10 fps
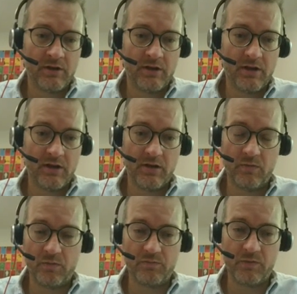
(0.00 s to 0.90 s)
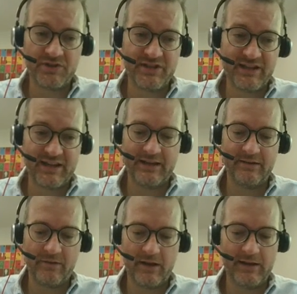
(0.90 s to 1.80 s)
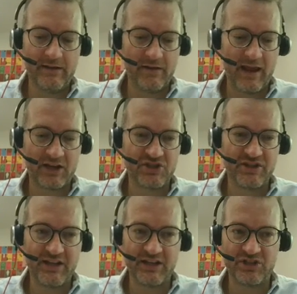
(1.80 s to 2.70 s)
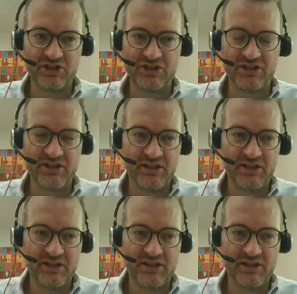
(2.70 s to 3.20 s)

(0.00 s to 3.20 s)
to get in the action, they can just